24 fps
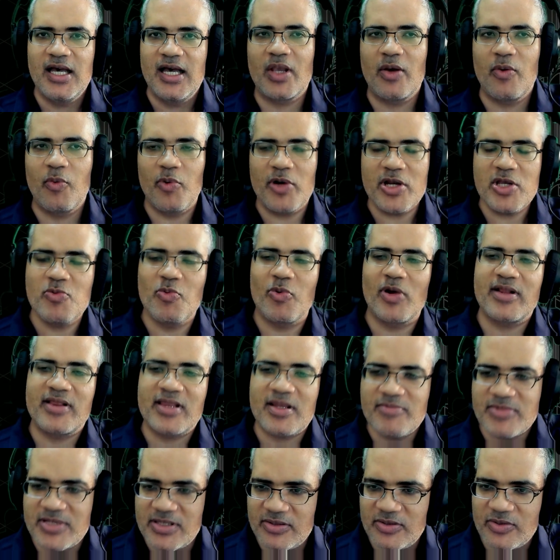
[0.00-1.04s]
what do you want
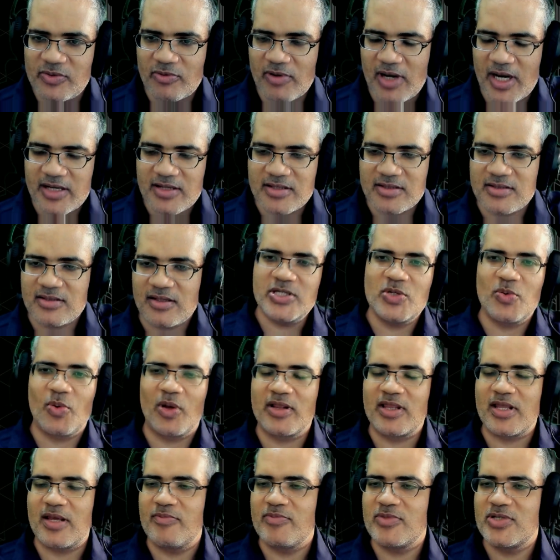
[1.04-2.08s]
them to do, right? Do you want
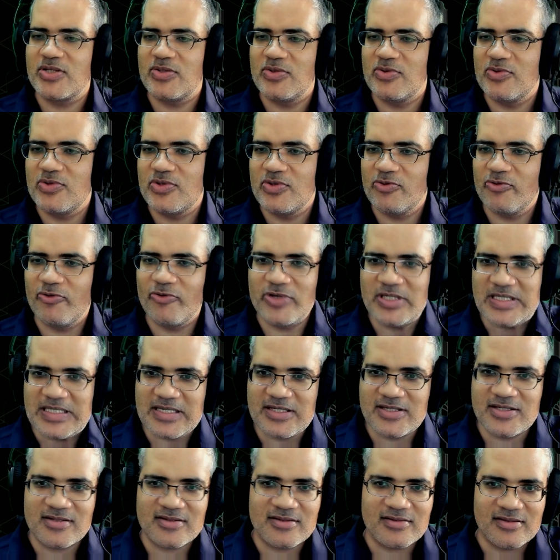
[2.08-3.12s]
them to
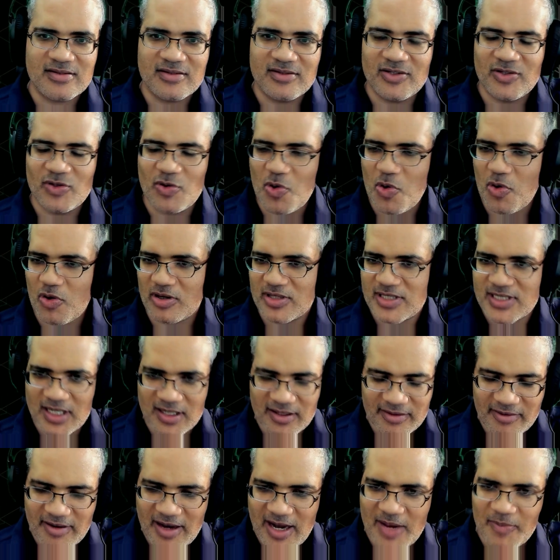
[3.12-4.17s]
visit your
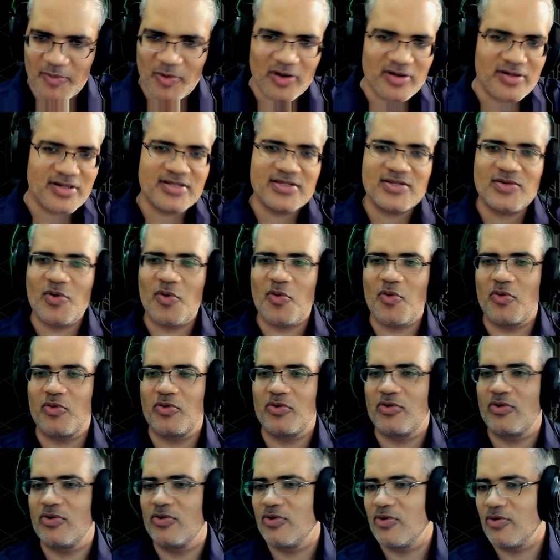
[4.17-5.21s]
Telegram or
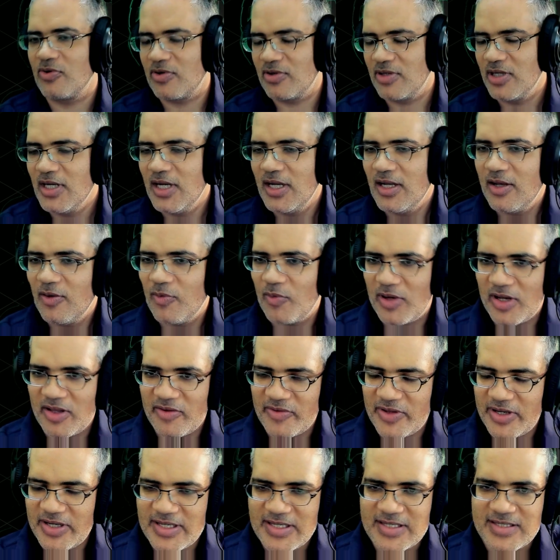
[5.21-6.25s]
Discord or whatever
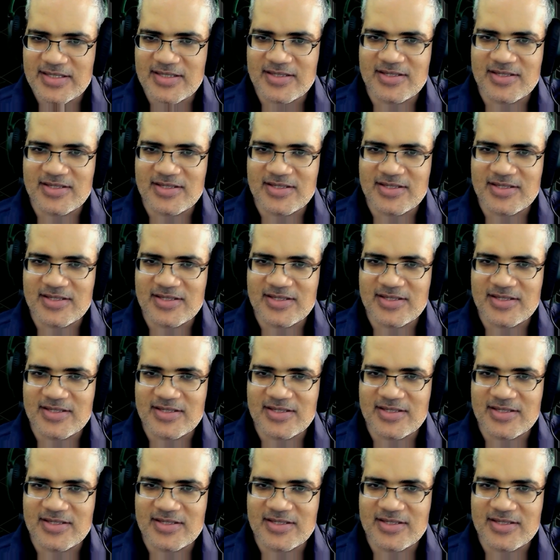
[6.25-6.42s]
it is?